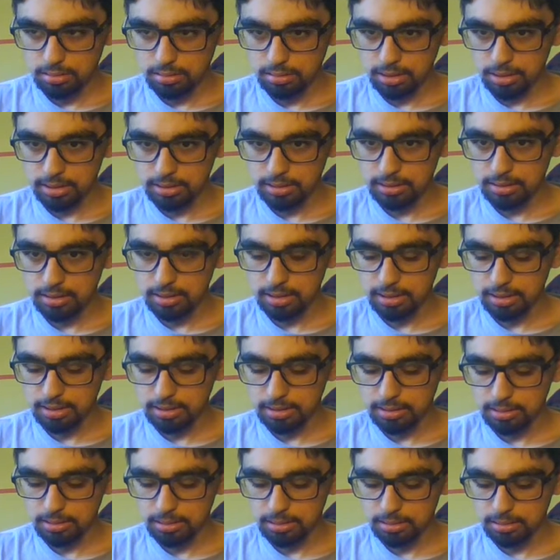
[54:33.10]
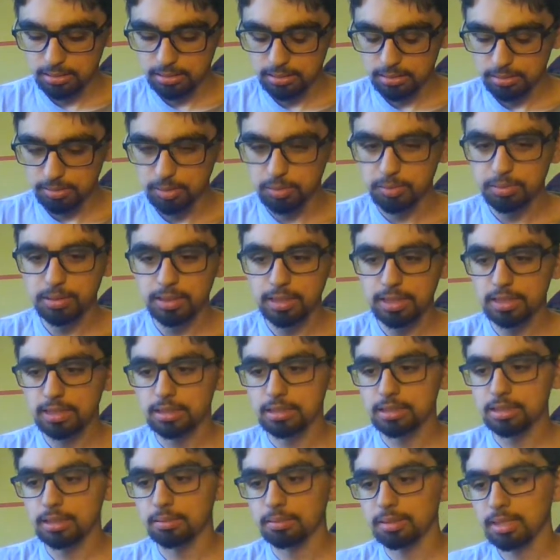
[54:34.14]
not 6. It was
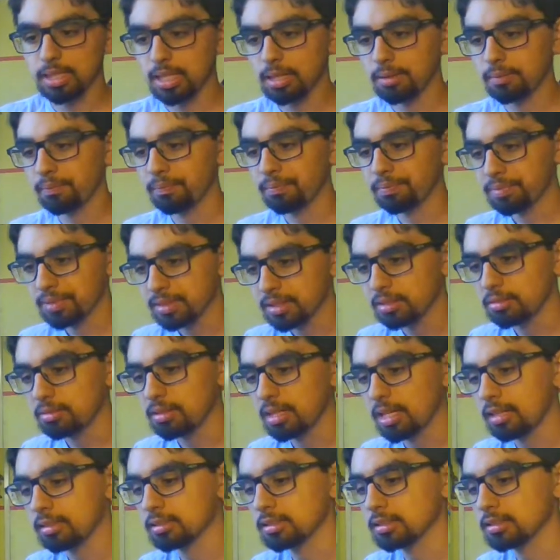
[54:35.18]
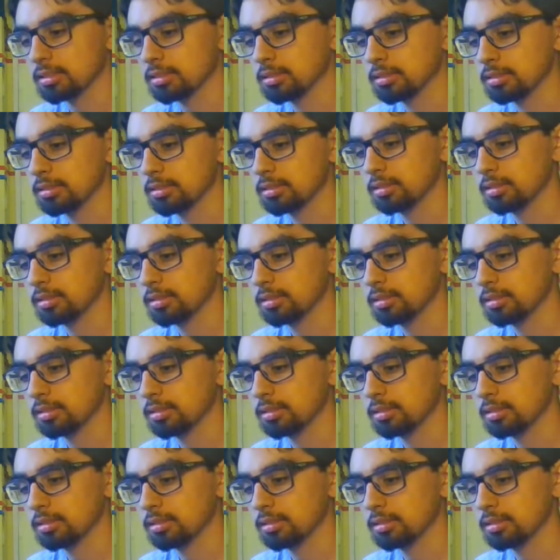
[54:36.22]
released sometime 2000s,